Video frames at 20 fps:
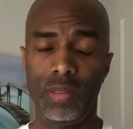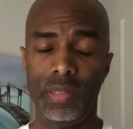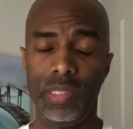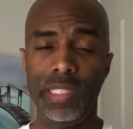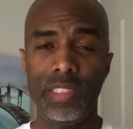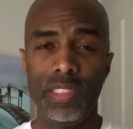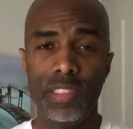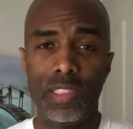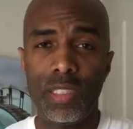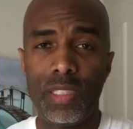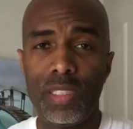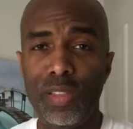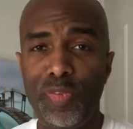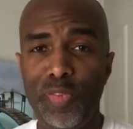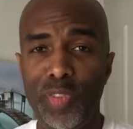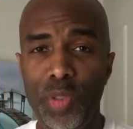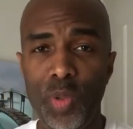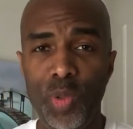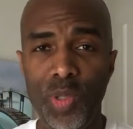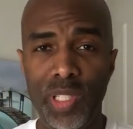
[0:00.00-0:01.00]
These are just a
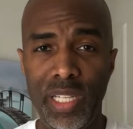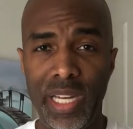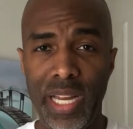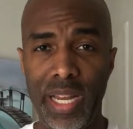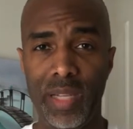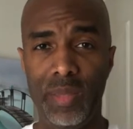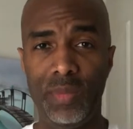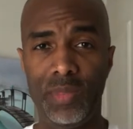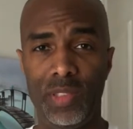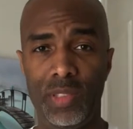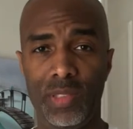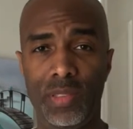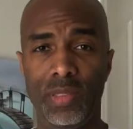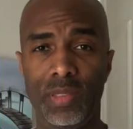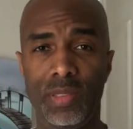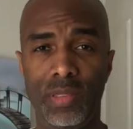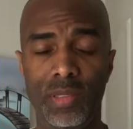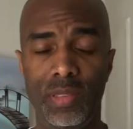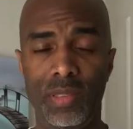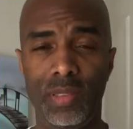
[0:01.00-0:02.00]
few of the names.
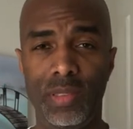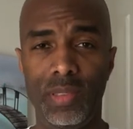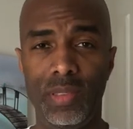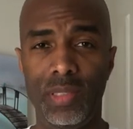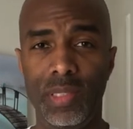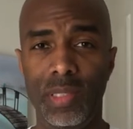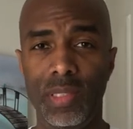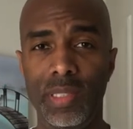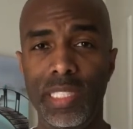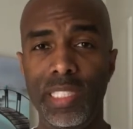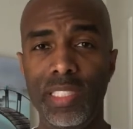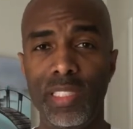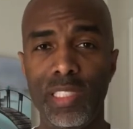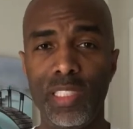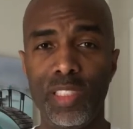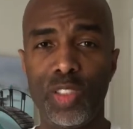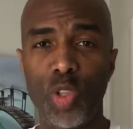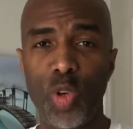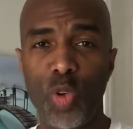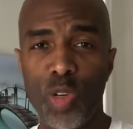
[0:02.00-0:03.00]
These are
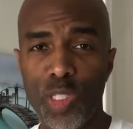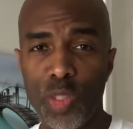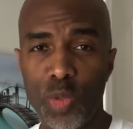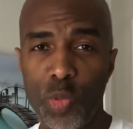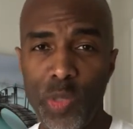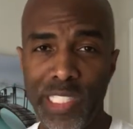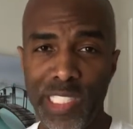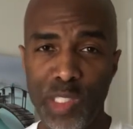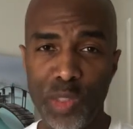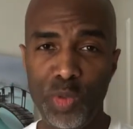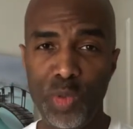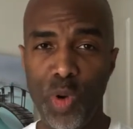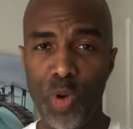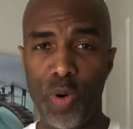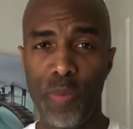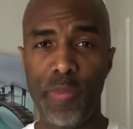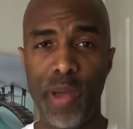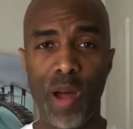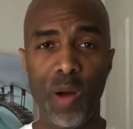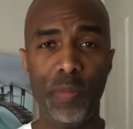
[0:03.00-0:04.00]
the stories we do know
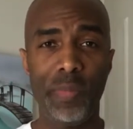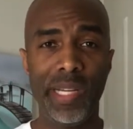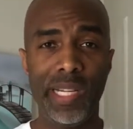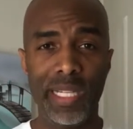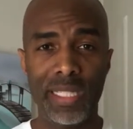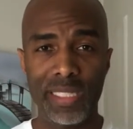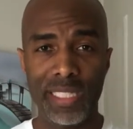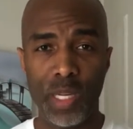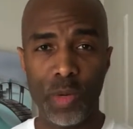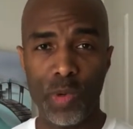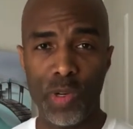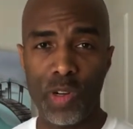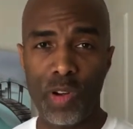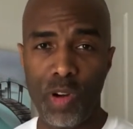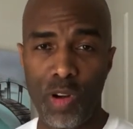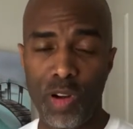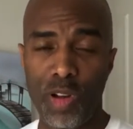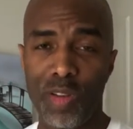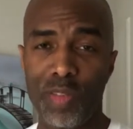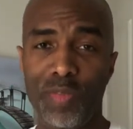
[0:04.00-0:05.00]
about because they were
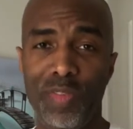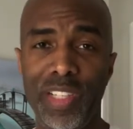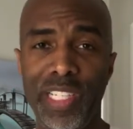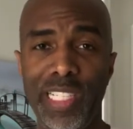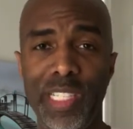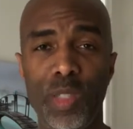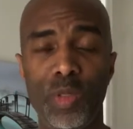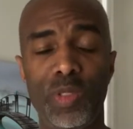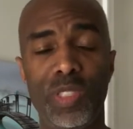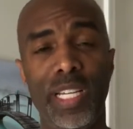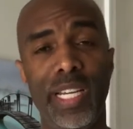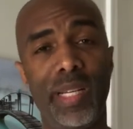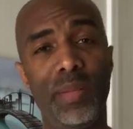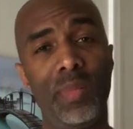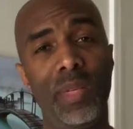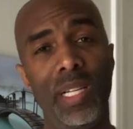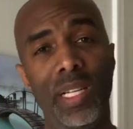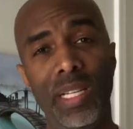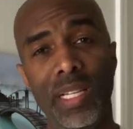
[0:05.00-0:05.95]
caught on videotape.